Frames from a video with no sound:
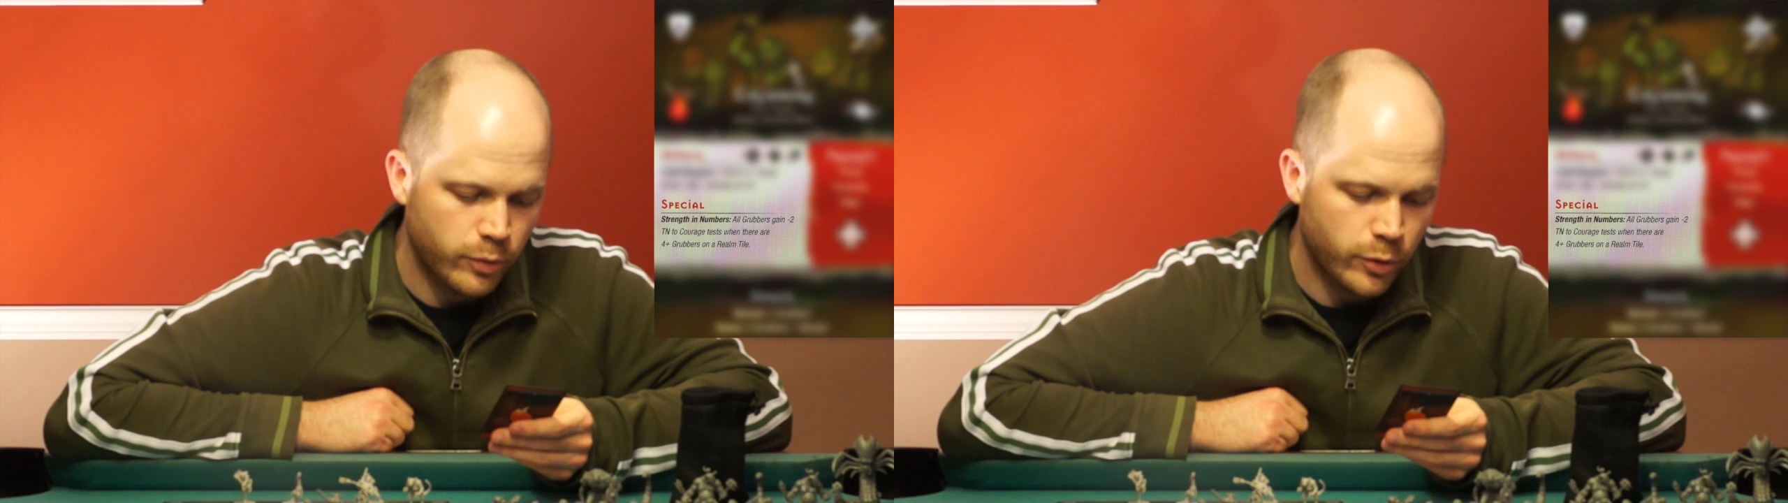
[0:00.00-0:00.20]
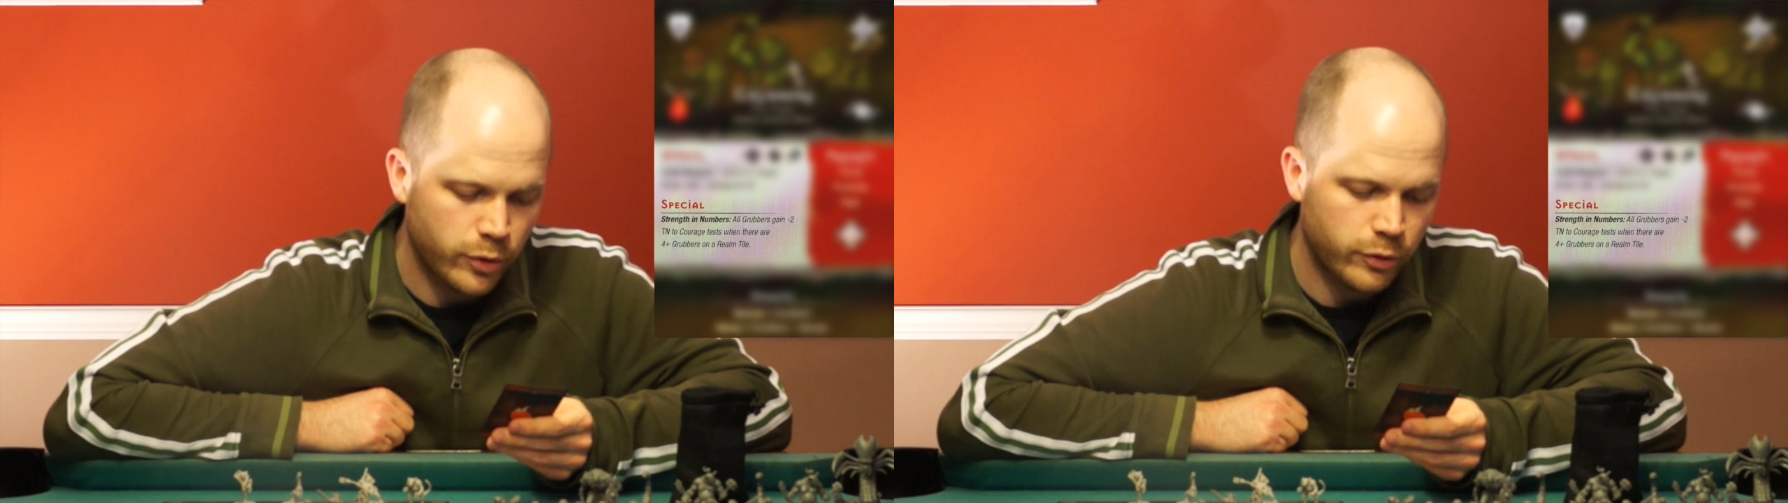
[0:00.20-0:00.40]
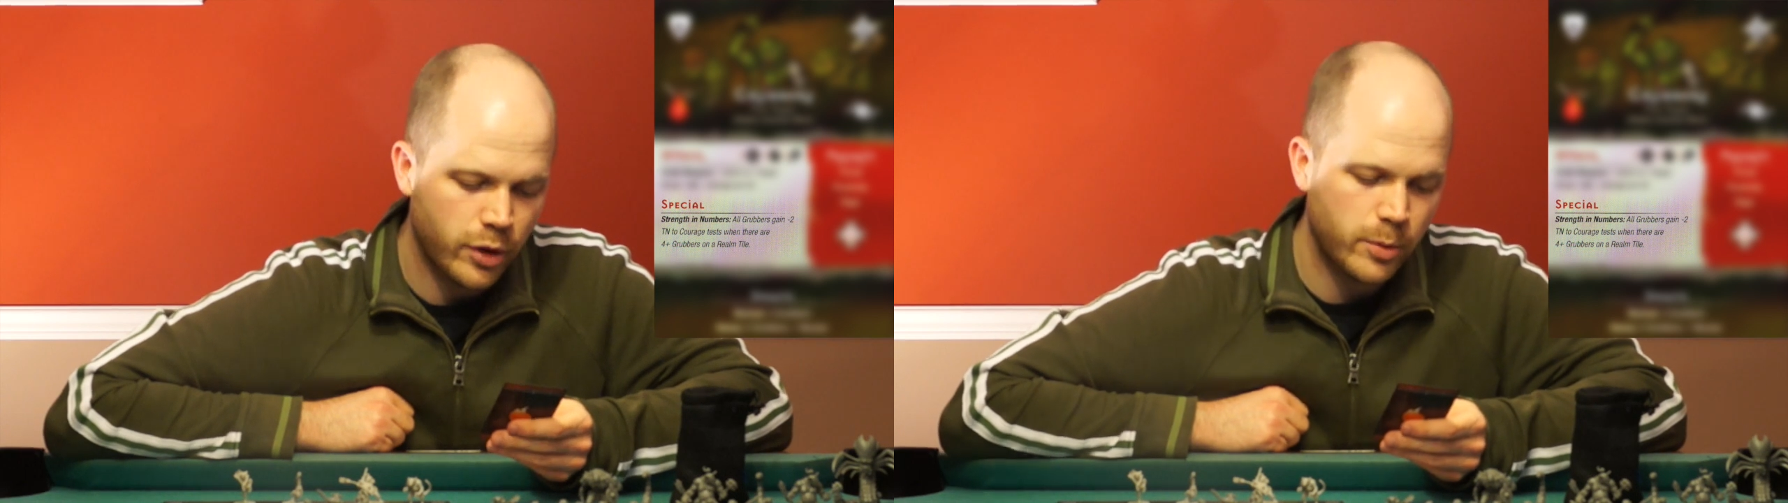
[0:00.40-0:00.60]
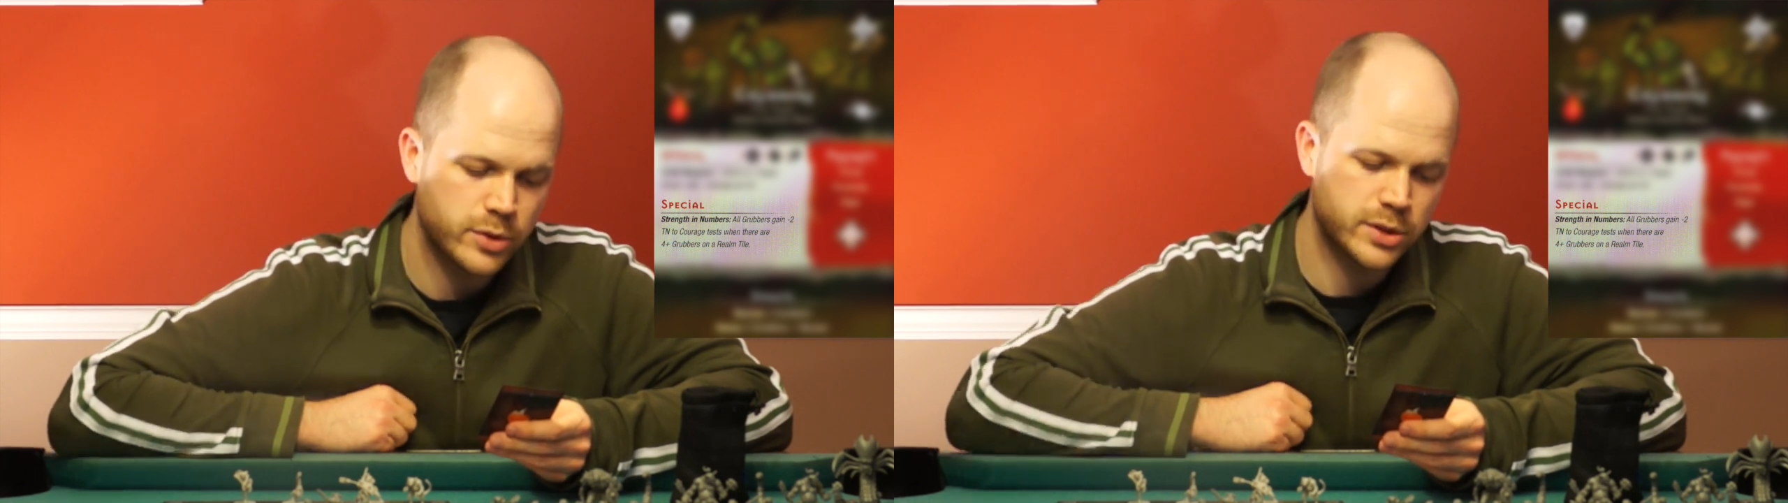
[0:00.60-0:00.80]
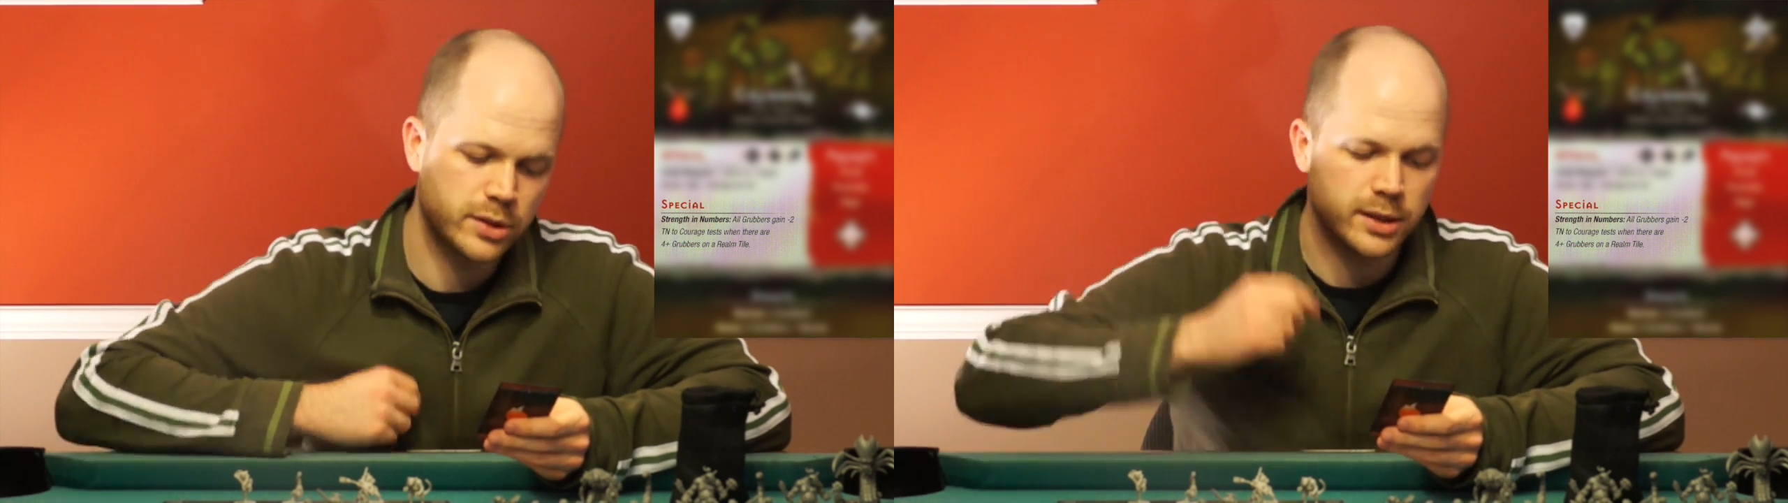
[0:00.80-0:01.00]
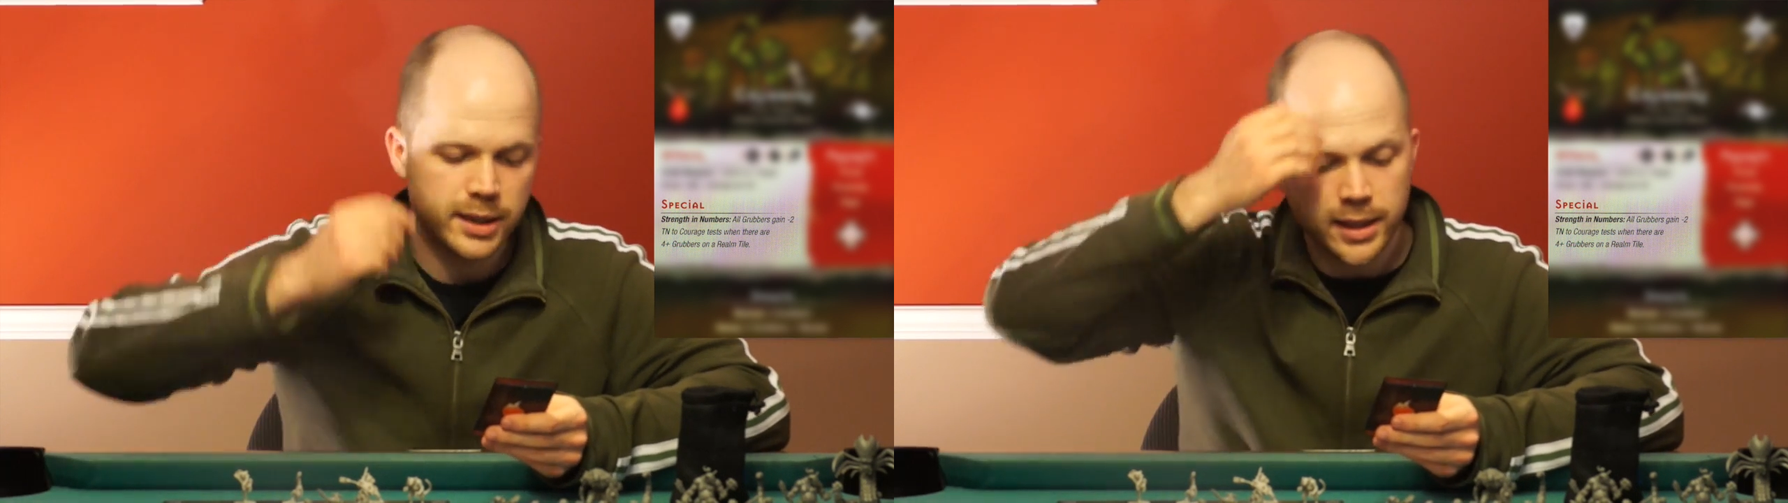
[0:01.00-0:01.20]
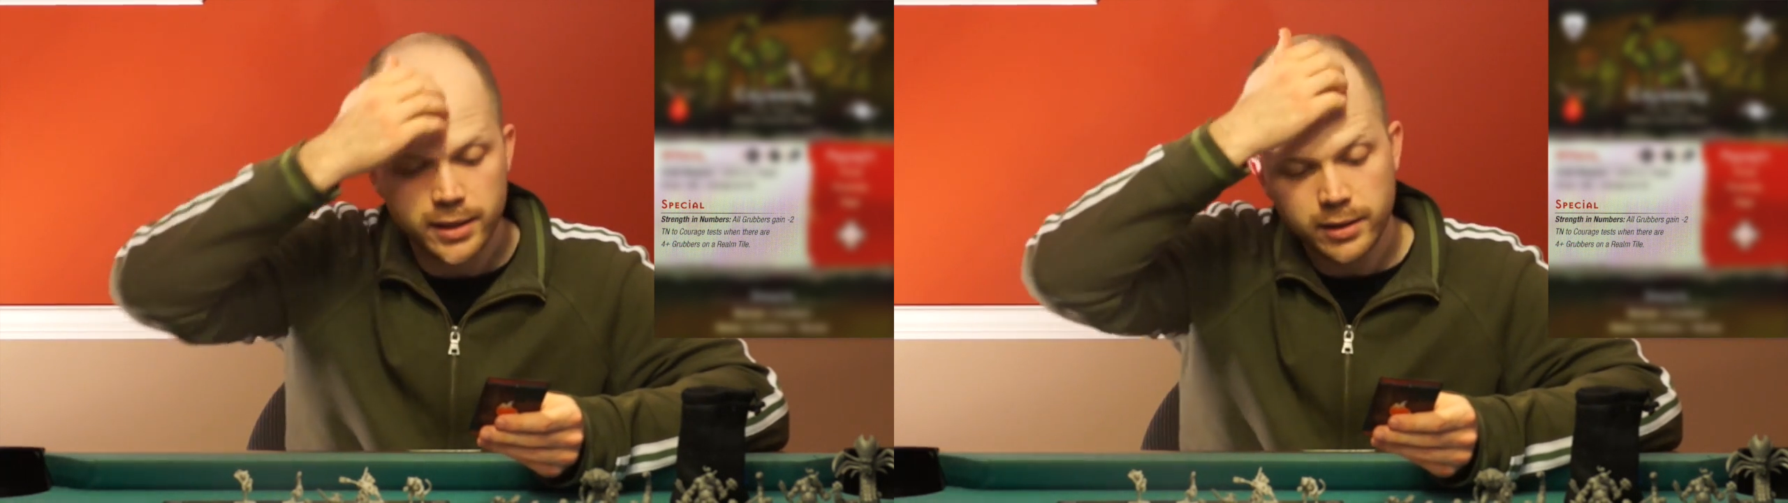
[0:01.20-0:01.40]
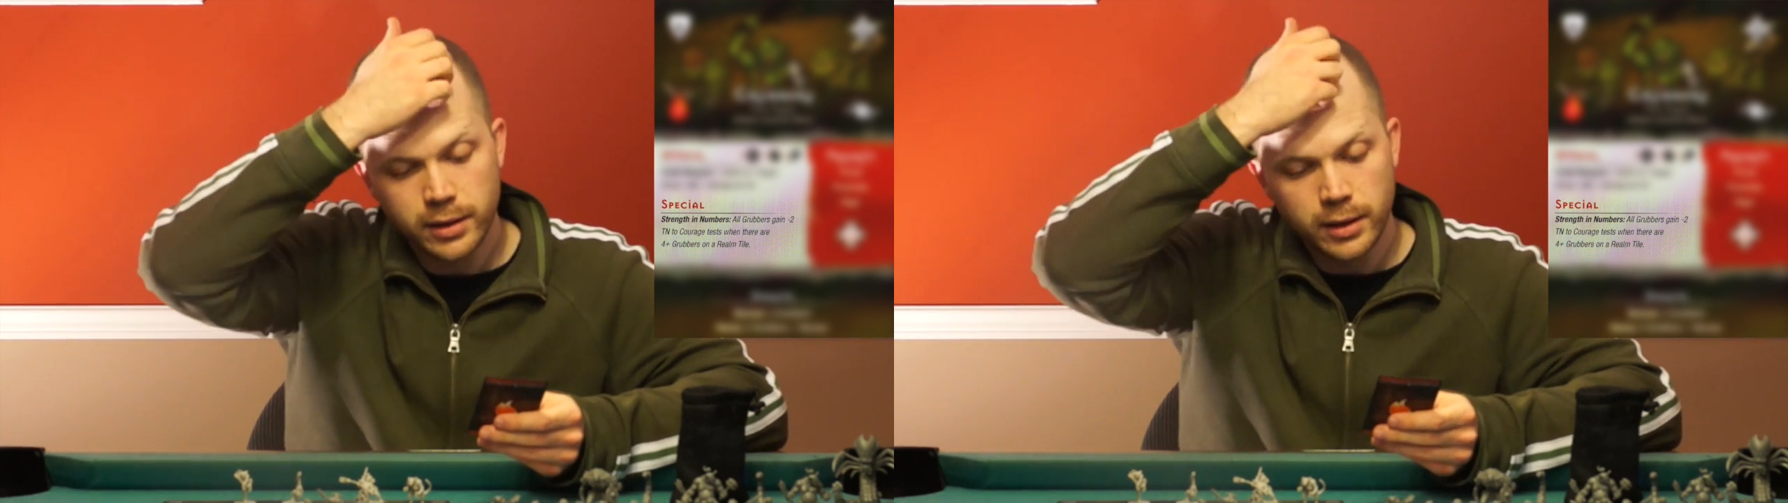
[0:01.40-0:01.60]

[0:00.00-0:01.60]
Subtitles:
more grubbers on the tile,